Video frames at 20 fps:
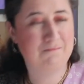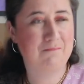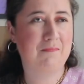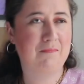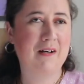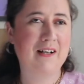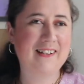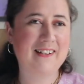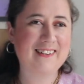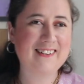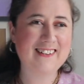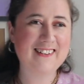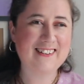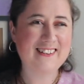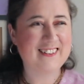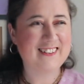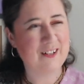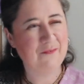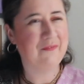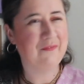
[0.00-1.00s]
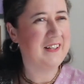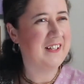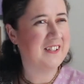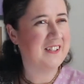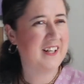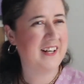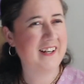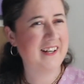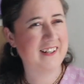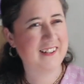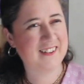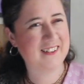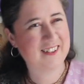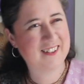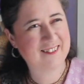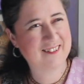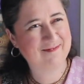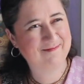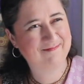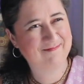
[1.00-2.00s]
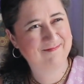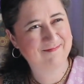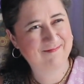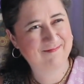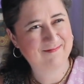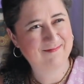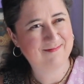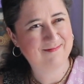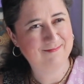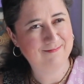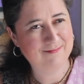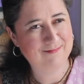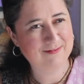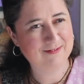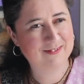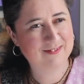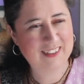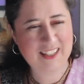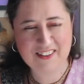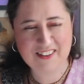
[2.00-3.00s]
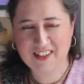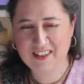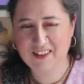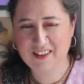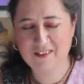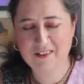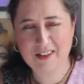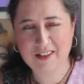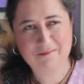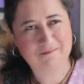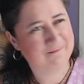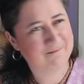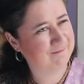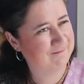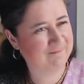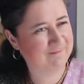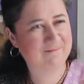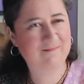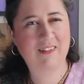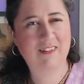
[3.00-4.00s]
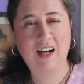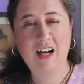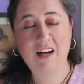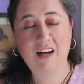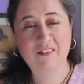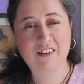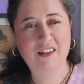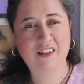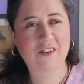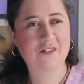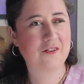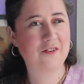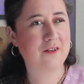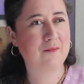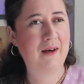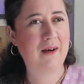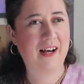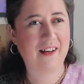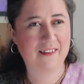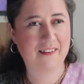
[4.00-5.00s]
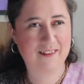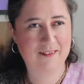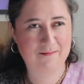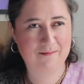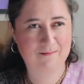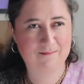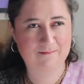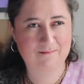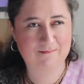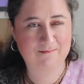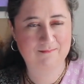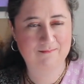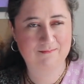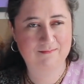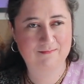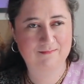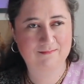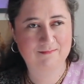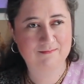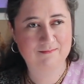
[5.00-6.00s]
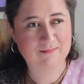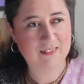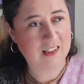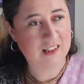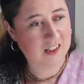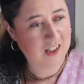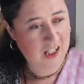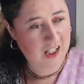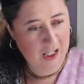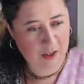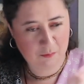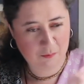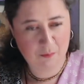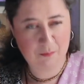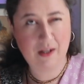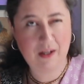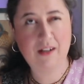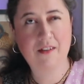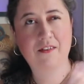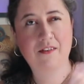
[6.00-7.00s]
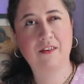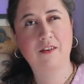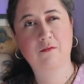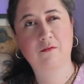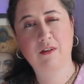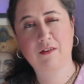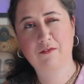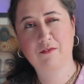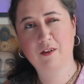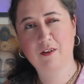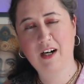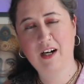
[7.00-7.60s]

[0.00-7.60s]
But something changed. And I said, you know what? I'm going to go do the bath. I will bathe in the river.